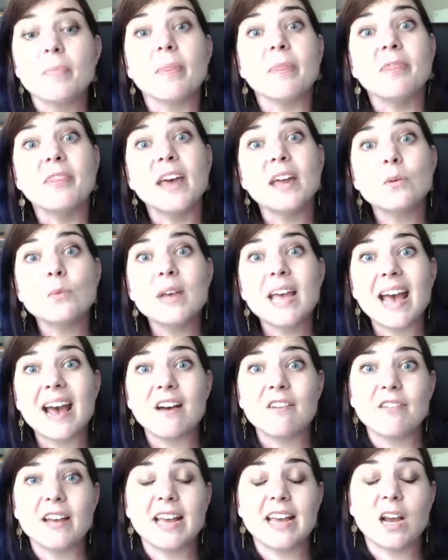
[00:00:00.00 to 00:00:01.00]
Then we
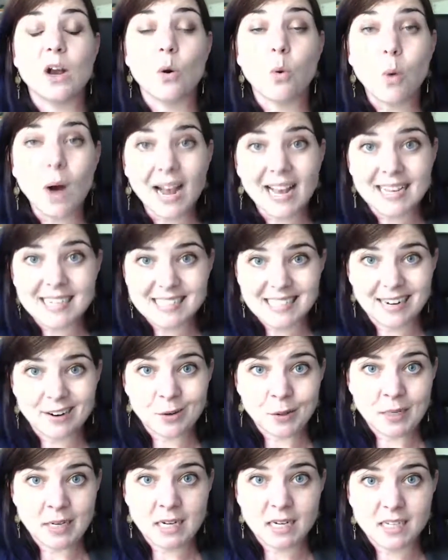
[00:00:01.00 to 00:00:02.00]
have a quiet
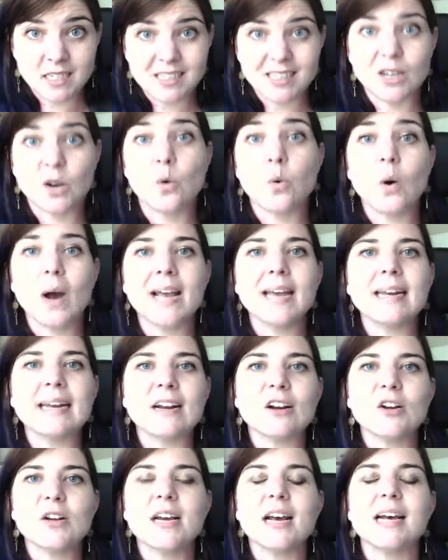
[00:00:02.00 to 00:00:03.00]
area. The quiet
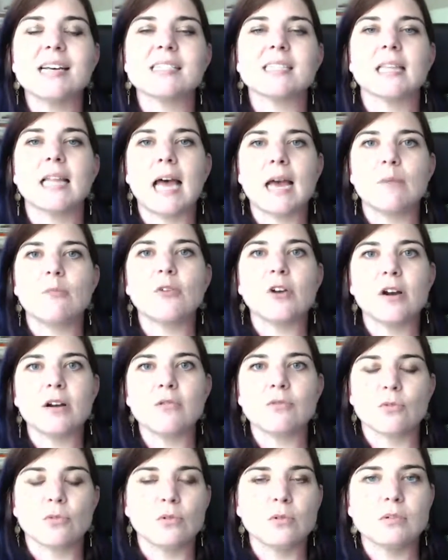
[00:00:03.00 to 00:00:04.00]
area has library
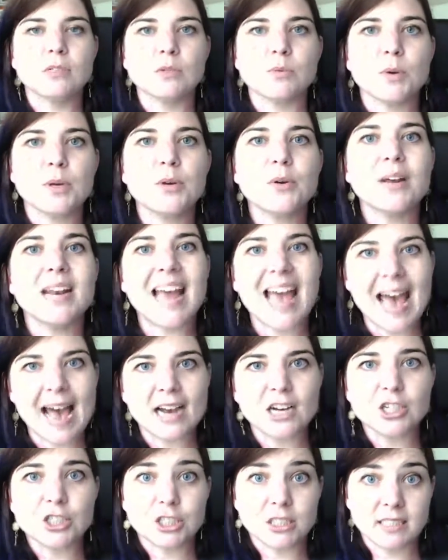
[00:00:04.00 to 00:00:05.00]
rules where you can
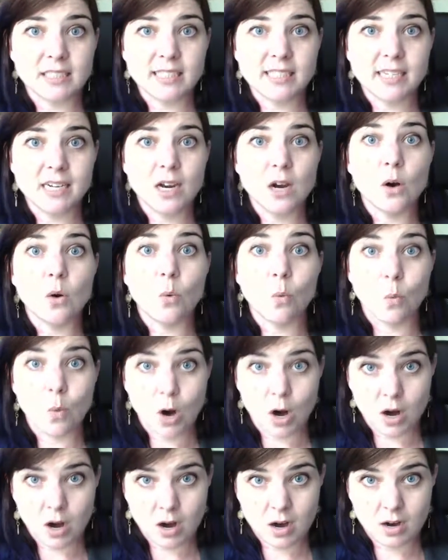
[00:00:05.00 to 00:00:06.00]
actually
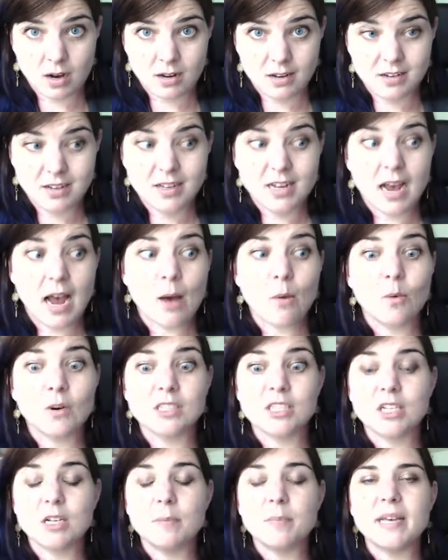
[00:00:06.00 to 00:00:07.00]
work. I
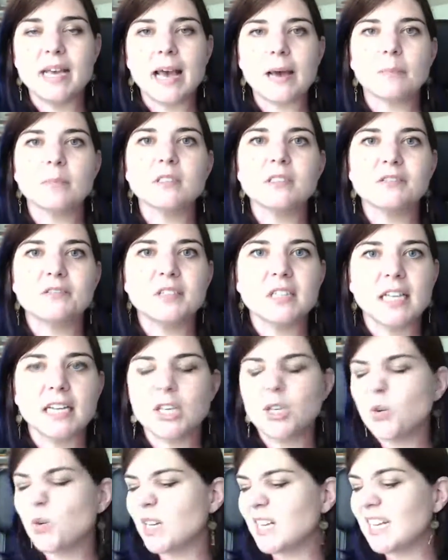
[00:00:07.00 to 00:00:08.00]
want you to be able to feel like
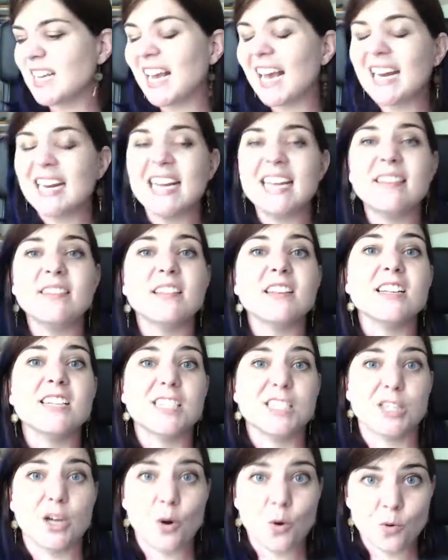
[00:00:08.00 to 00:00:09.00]
you can get in the
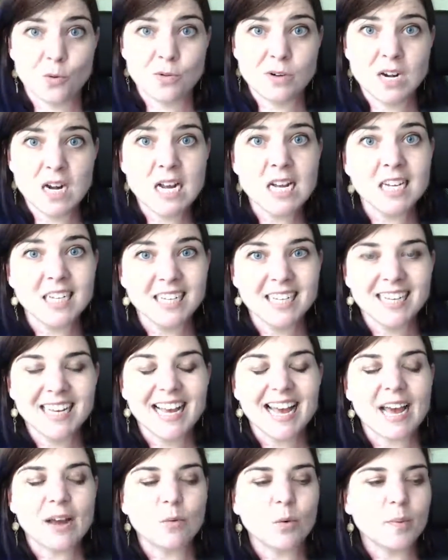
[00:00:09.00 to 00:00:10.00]
zone,
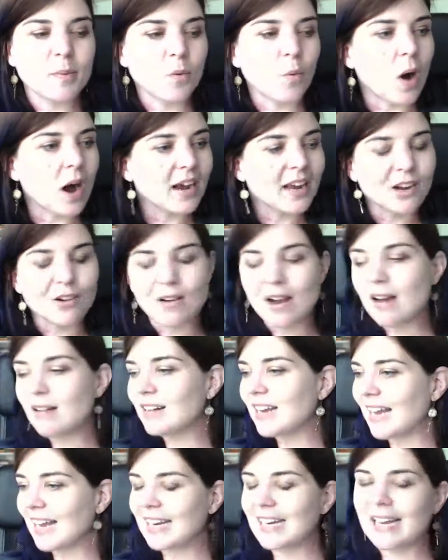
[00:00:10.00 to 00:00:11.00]
and we'll be walking around
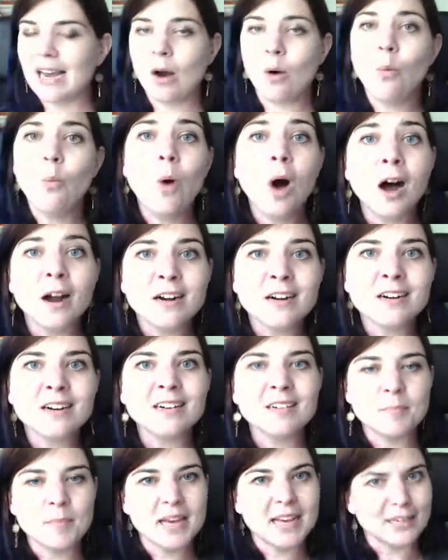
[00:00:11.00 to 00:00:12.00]
handing out water
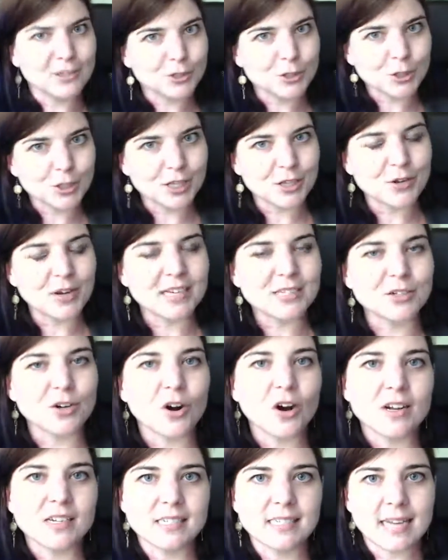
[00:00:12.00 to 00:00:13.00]
and making sure that you guys are
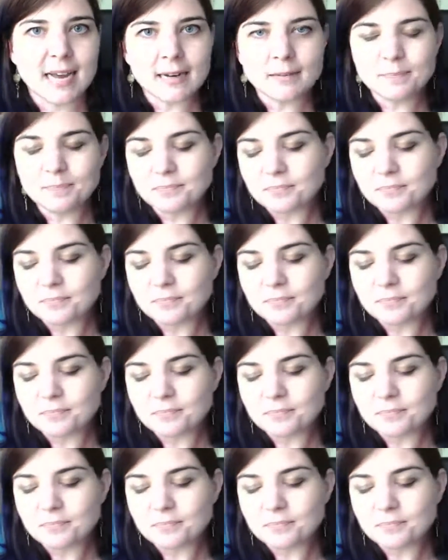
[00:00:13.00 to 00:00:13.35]
all set